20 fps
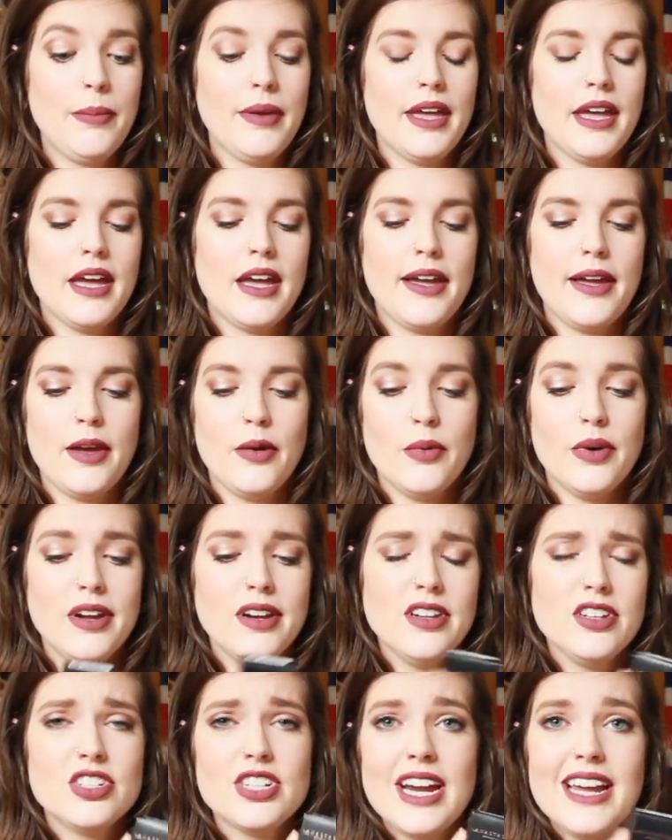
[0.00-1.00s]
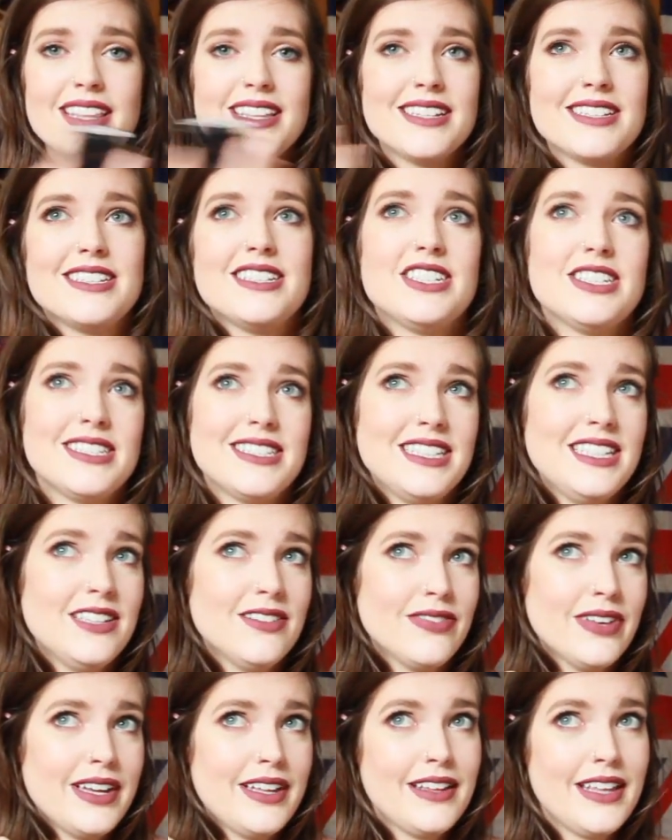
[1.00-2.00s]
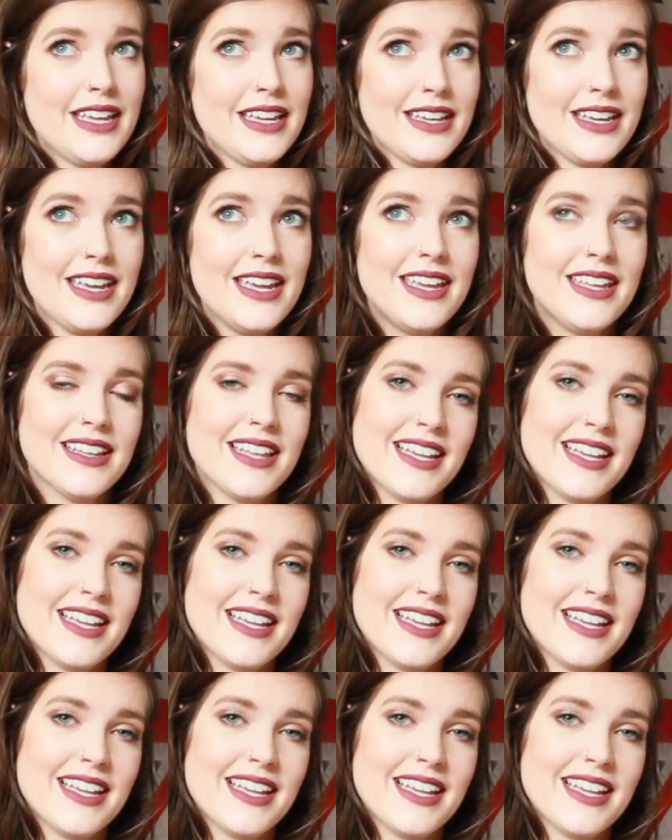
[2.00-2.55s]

But I want to try this and just see if I like it.